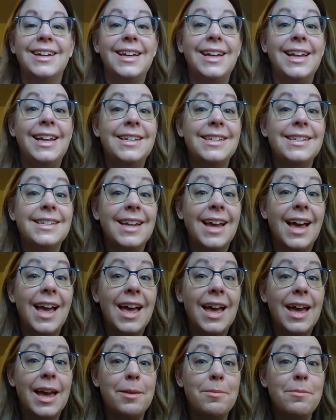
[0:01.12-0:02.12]
It's
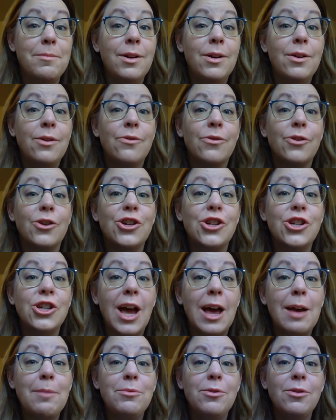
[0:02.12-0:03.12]
time for
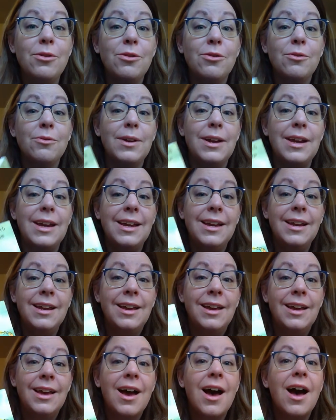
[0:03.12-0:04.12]
Chapter 3
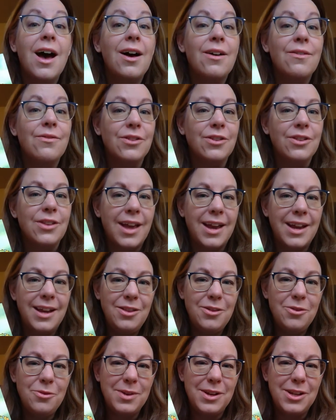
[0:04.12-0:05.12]
of The
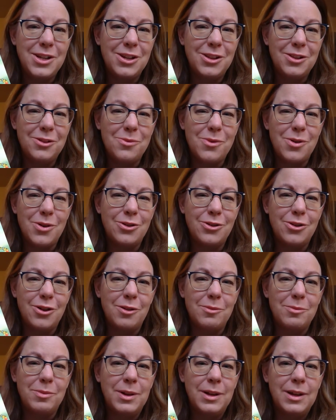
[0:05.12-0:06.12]
Lion, the Witch, and the
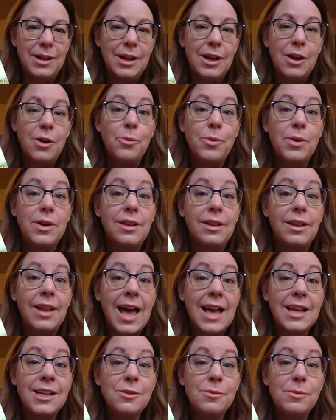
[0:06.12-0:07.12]
Wardrobe. When
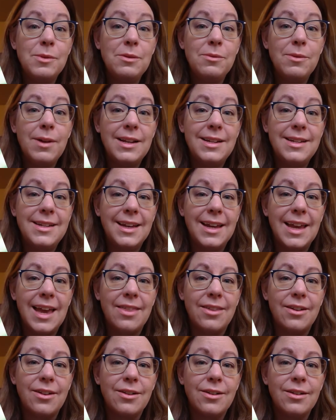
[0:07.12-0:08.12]
last we read
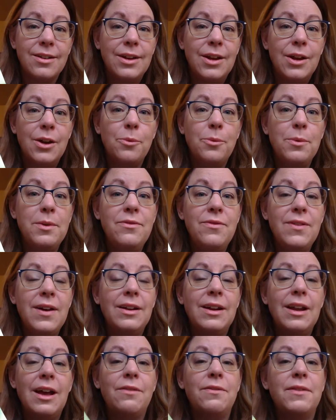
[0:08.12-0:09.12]
together, we
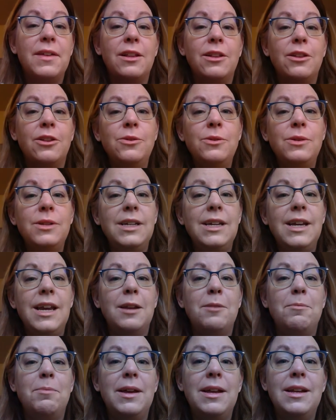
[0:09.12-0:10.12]
found out that Lucy
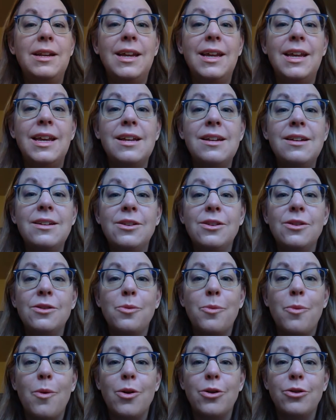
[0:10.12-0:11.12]
had been into
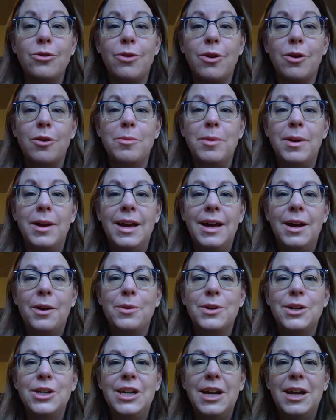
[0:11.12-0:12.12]
the wardrobe
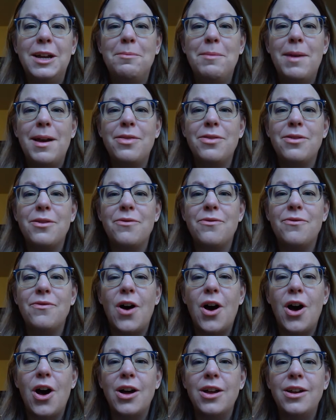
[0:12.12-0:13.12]
where she had met the
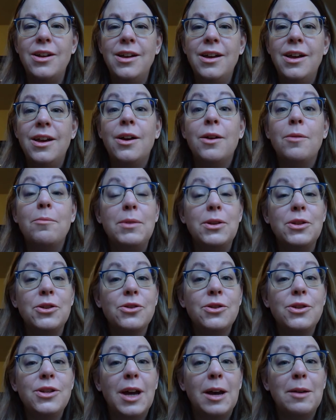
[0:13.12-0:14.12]
fawn,
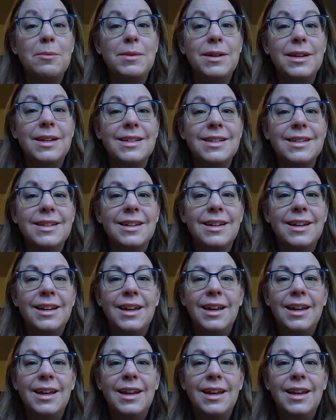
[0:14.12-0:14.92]
Mr. Tumnus.